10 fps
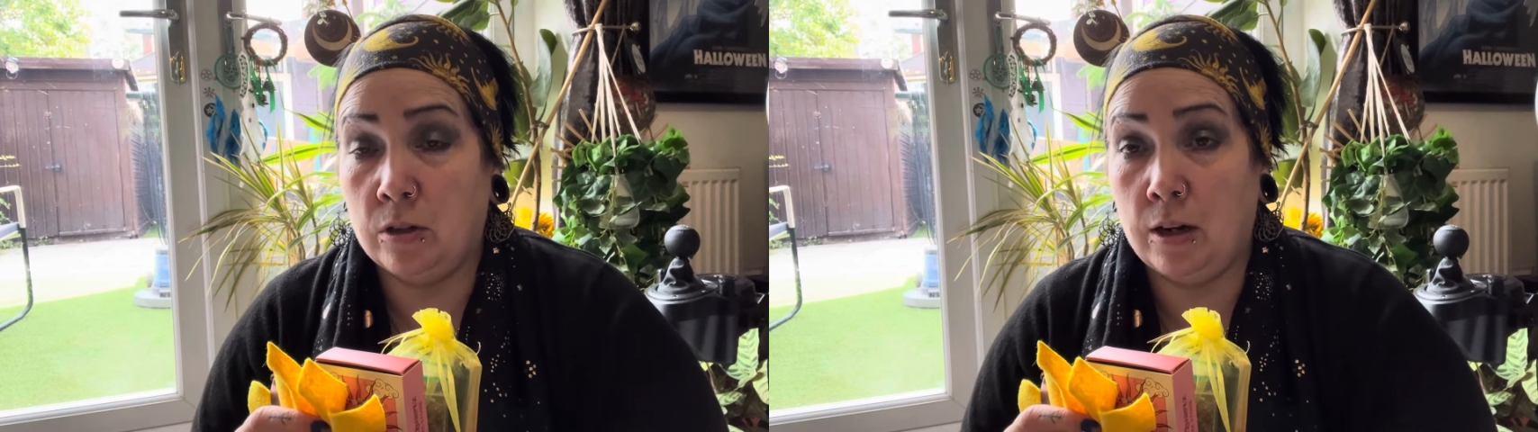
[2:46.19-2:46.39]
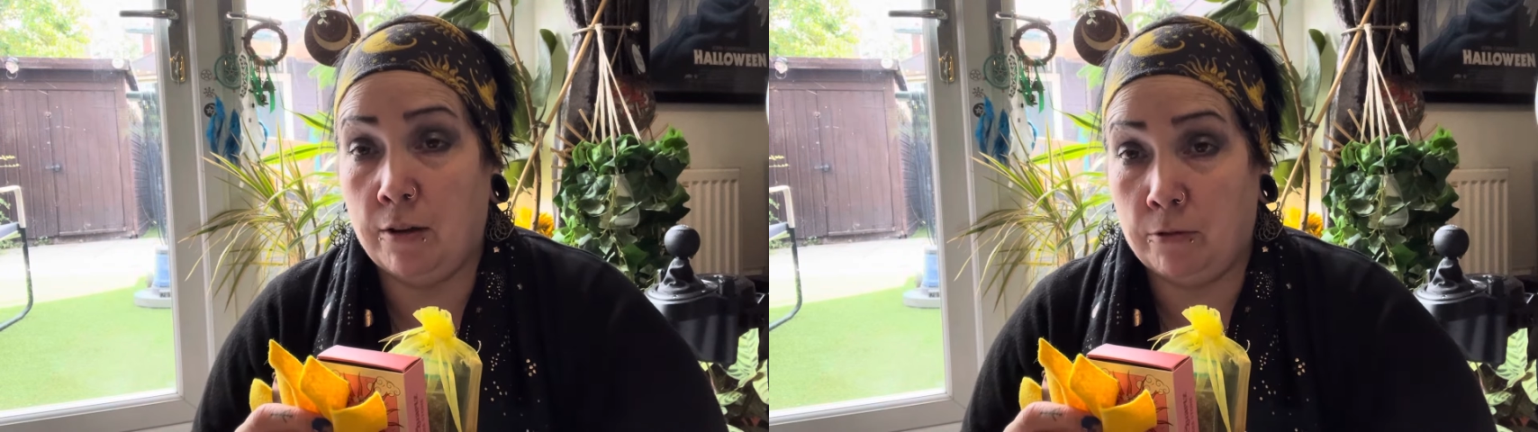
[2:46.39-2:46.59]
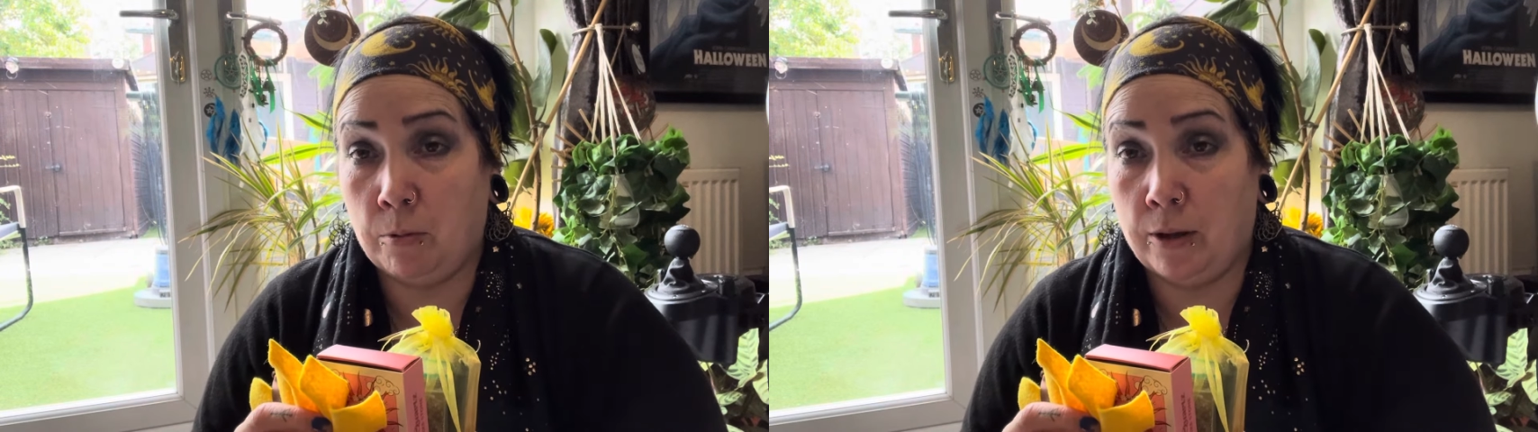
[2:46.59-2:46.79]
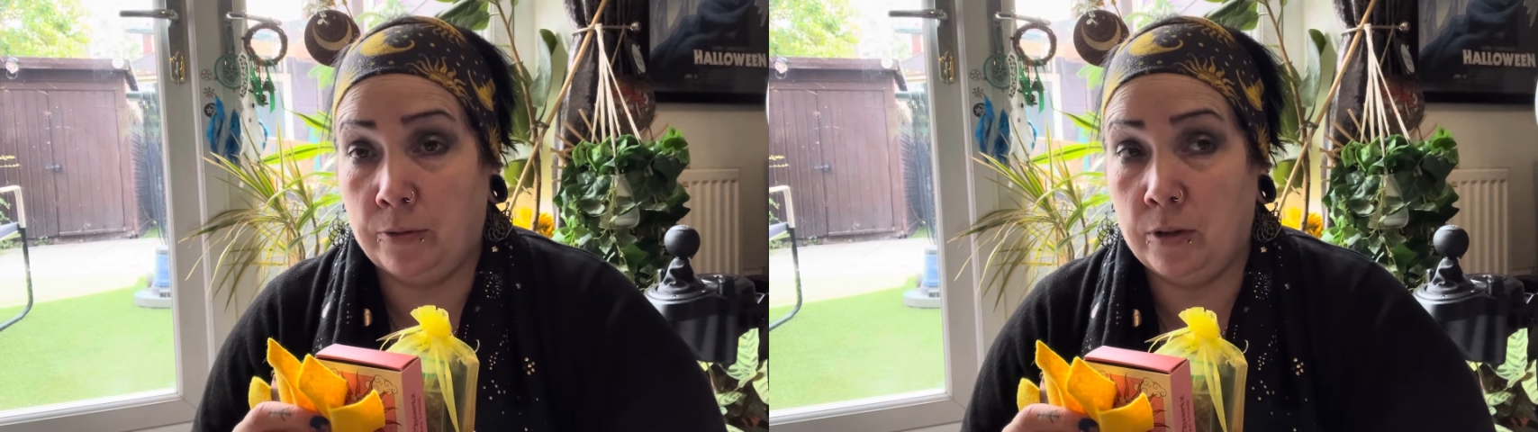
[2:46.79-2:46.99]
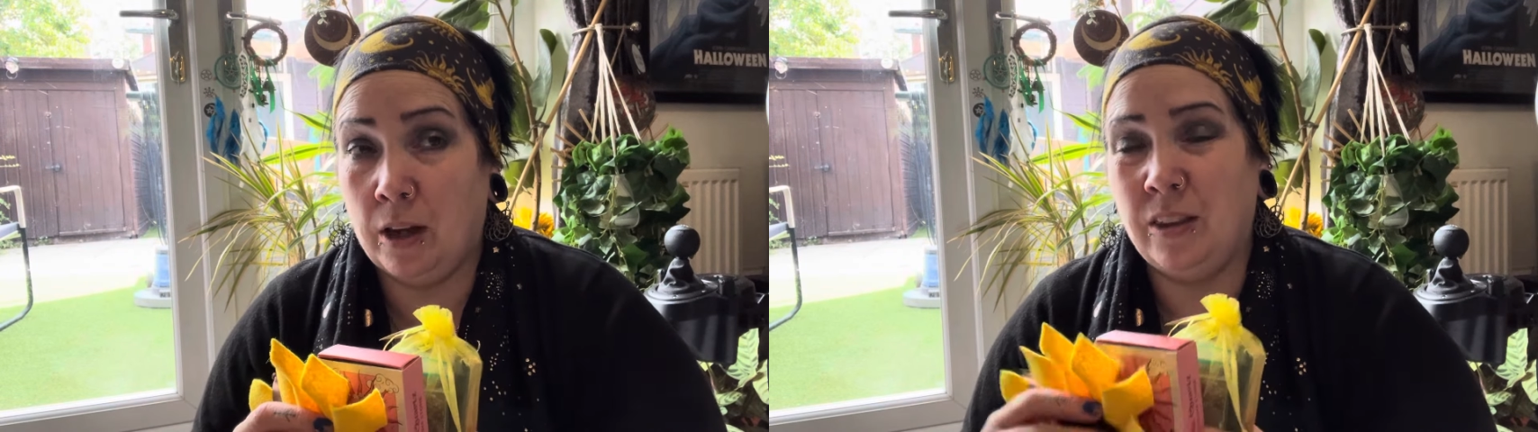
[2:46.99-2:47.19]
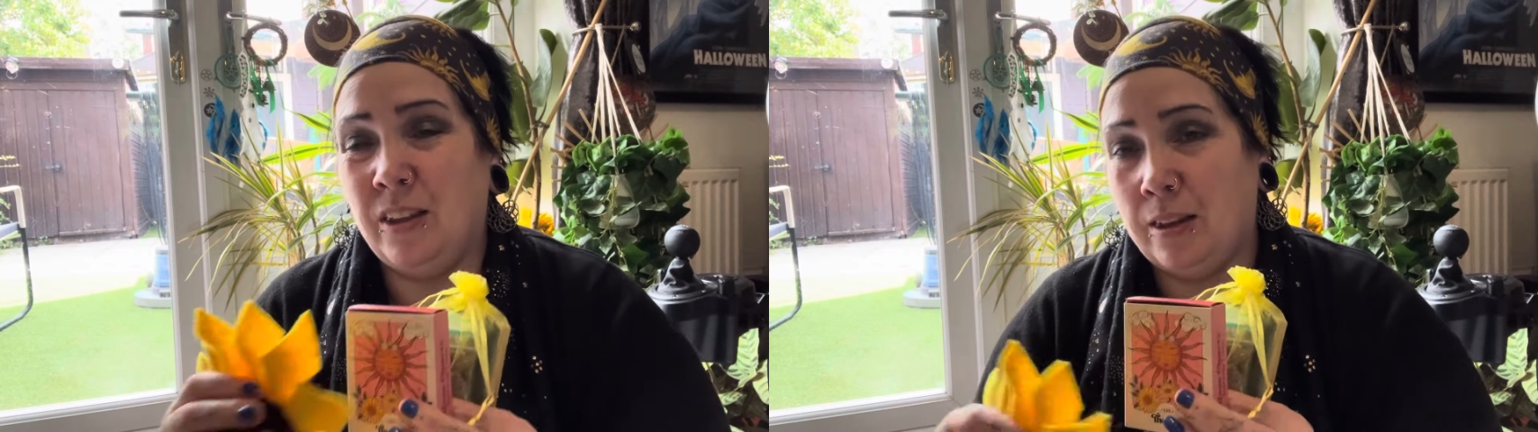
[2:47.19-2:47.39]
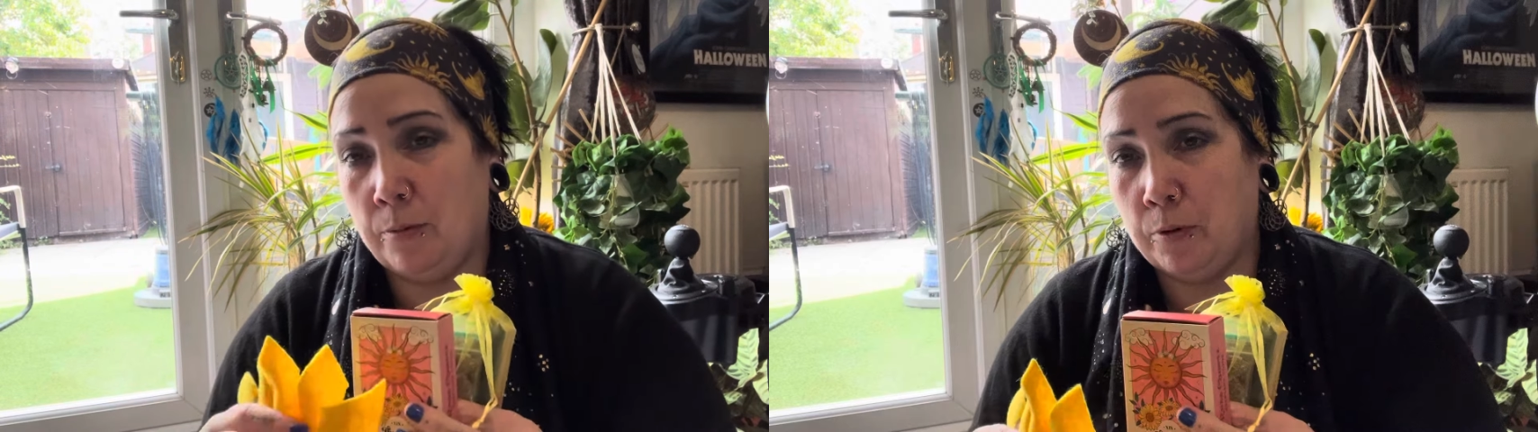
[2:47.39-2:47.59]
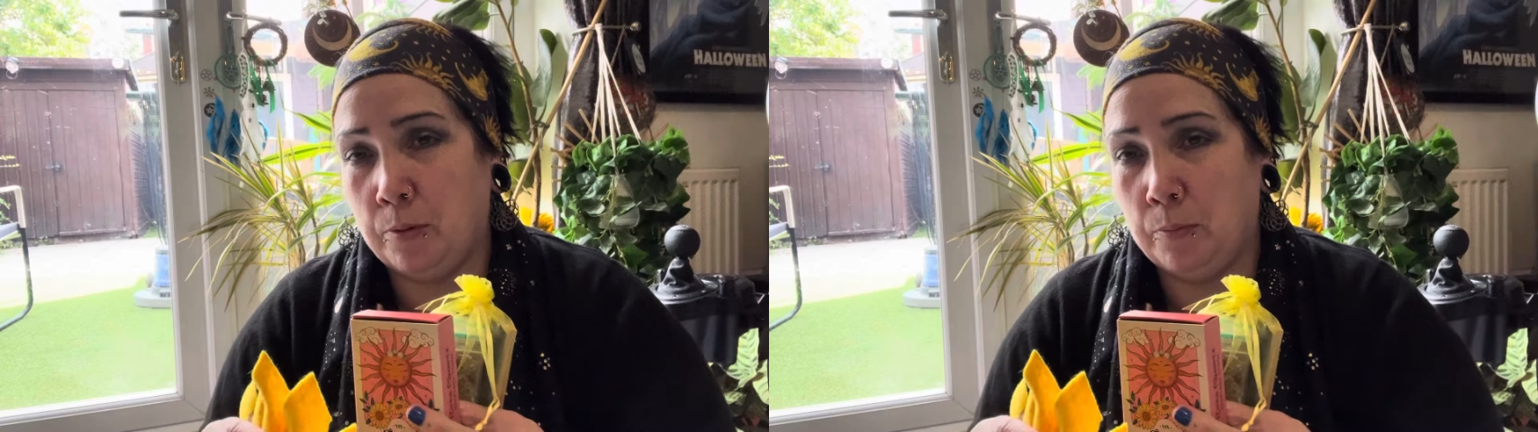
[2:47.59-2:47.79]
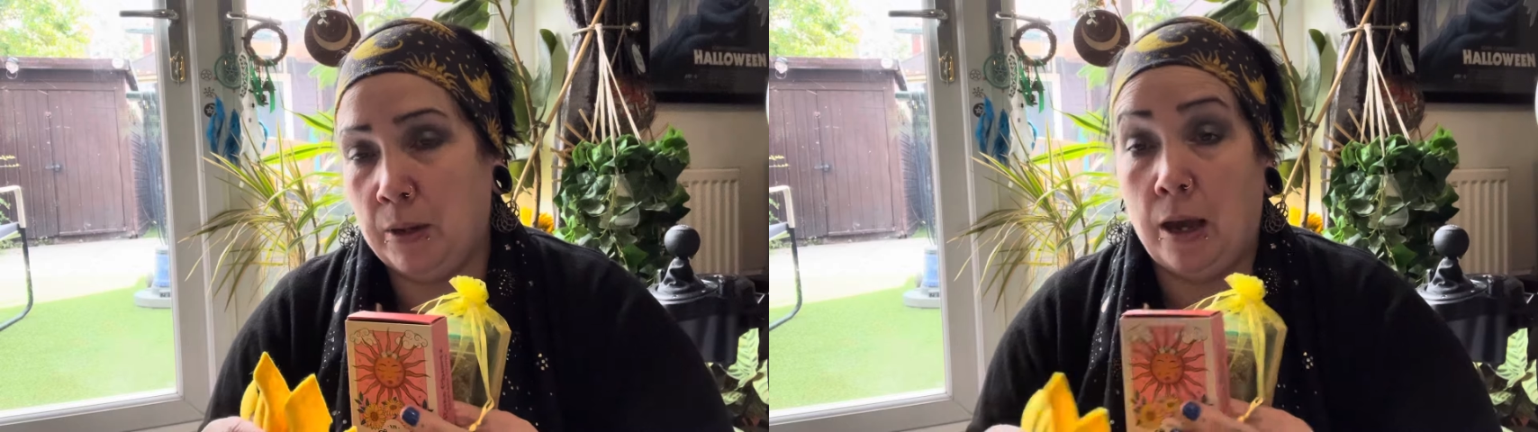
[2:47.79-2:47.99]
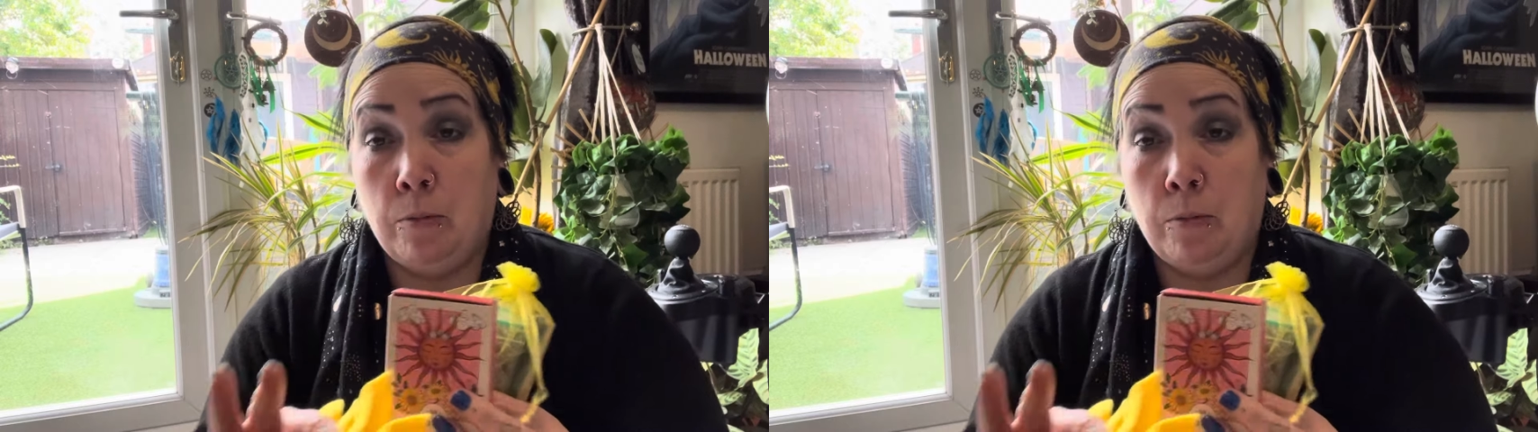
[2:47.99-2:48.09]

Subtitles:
another one, and then that'll probably be it.